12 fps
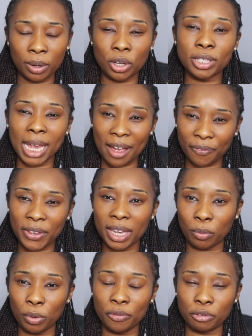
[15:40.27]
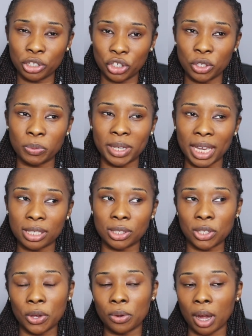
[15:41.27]
because I think with Christians, we get
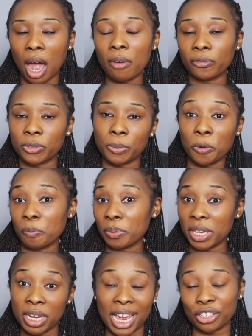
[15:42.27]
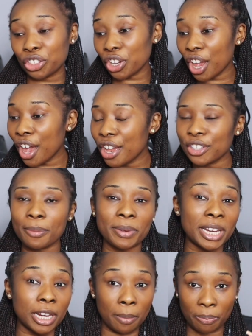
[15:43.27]
so comfortable with being at church and
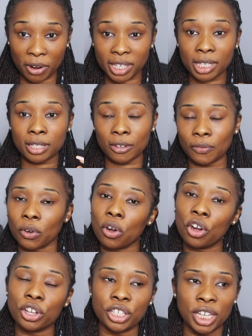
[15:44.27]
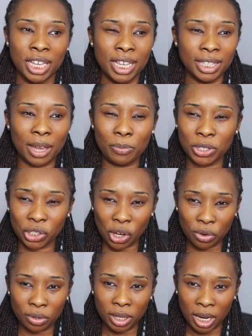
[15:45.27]
being in the presence of God that we
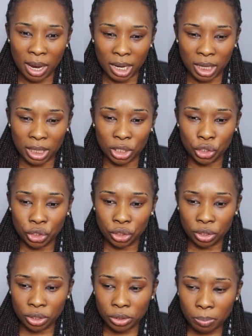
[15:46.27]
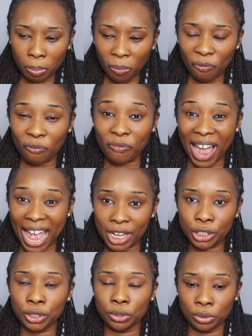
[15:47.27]
don't
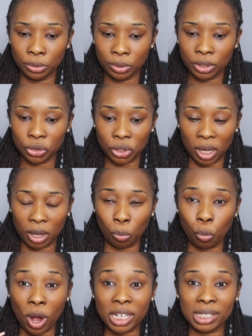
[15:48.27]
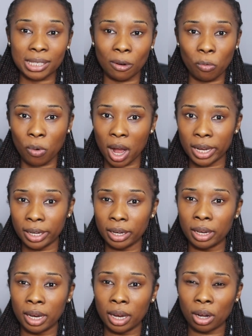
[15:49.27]
value the
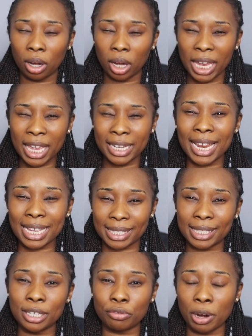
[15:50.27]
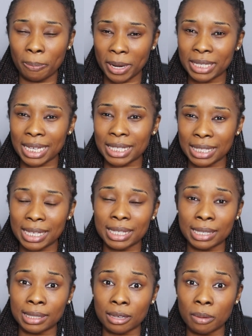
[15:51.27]
one-to-one in that secret place, as it
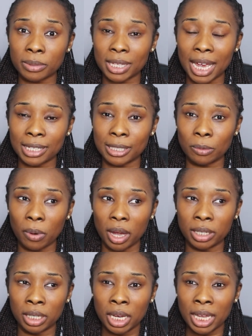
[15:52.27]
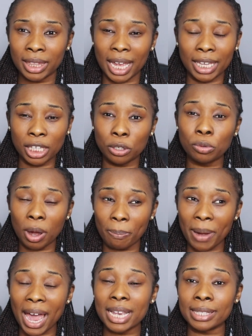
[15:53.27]
says in Psalms ninety-one, that he who
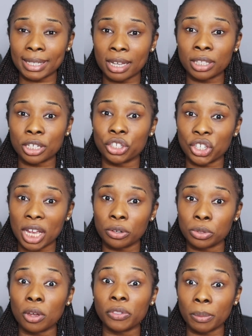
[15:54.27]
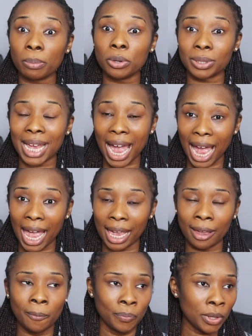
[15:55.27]
abides under the shadows of the Most
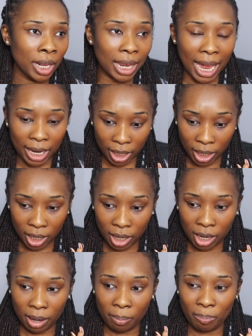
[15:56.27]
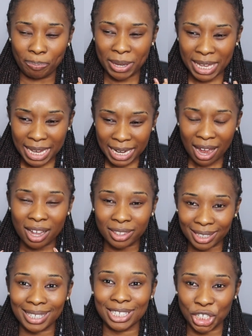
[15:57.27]
High, like, being
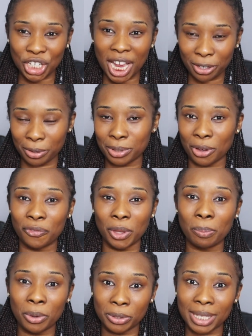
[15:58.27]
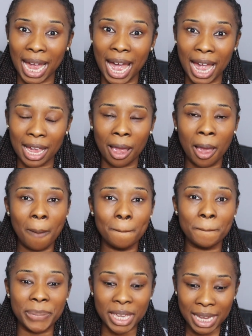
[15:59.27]
under the shadows of the Most High,
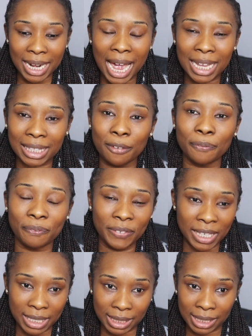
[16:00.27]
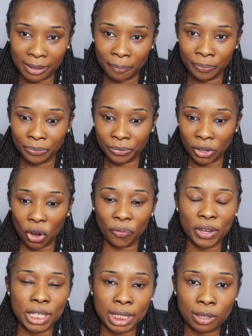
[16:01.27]
being at the feet
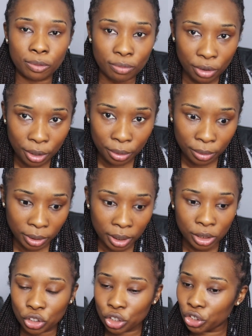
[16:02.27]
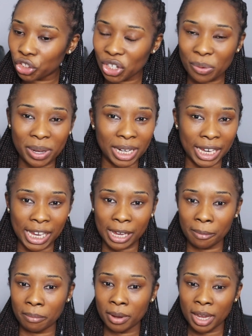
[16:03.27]
of his throne, just you and
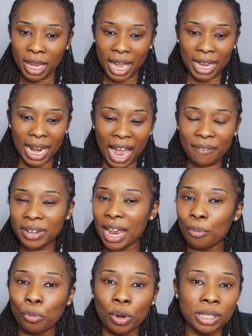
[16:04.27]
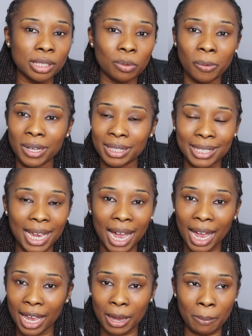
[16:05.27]
him, and having that one-to-one
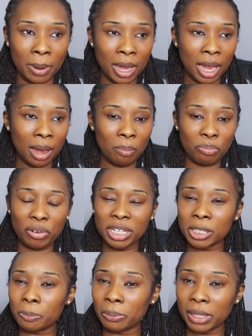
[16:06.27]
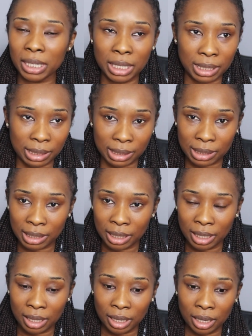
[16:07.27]
time brings peace.
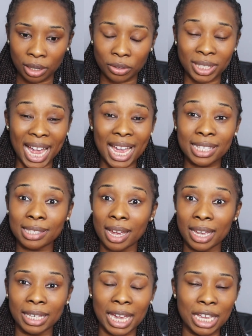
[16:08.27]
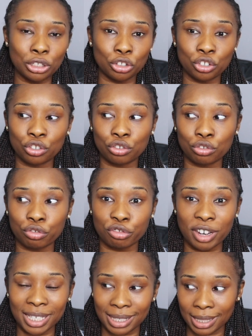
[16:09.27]
Because I started getting
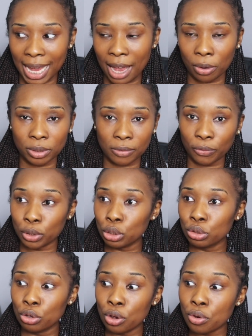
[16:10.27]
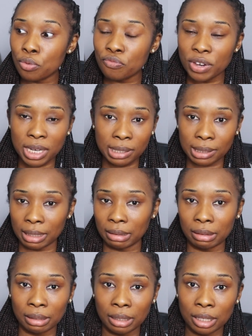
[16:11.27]
stressed out for no
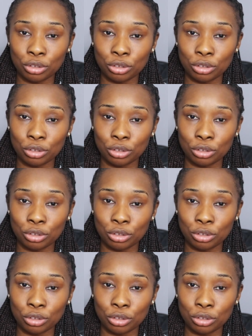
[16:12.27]
reason,